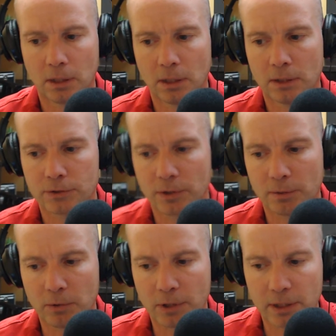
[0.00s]
So the
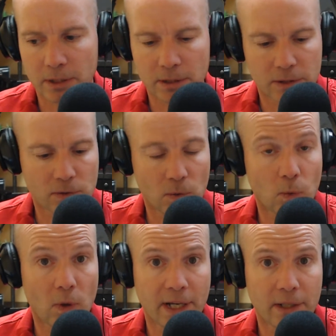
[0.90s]
book is
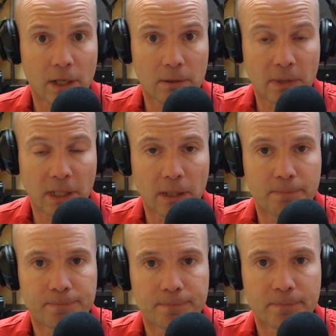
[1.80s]
Why Not Me?
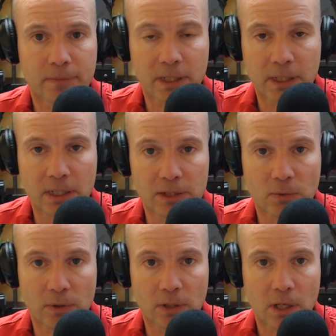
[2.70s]
The Keys
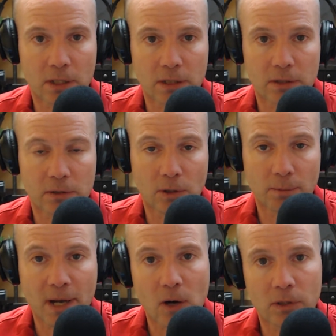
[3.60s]
to Unlock Your
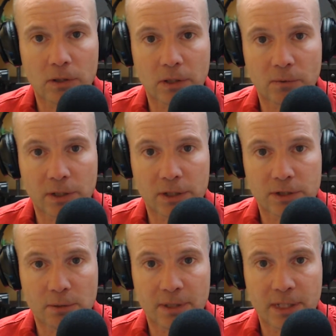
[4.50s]
Power and Release
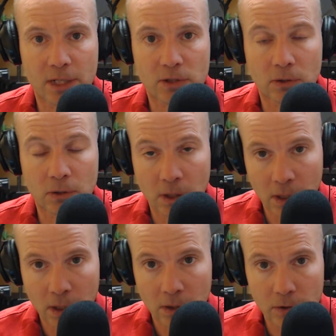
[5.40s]
Your Potential.
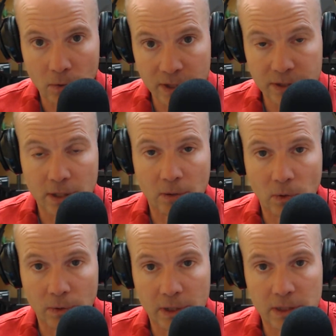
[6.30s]
The reason I
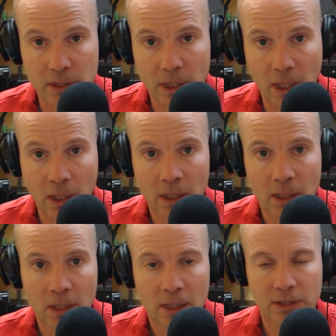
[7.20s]
wrote this thing,
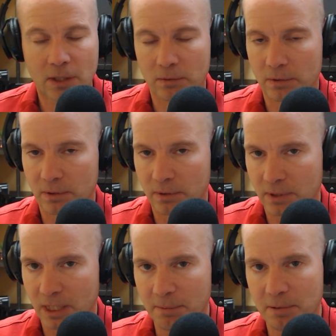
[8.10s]
now
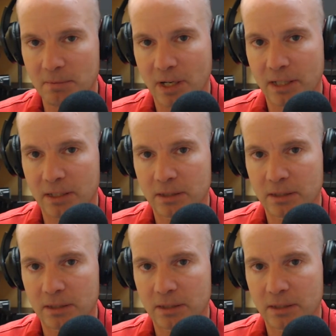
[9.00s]
keep in mind,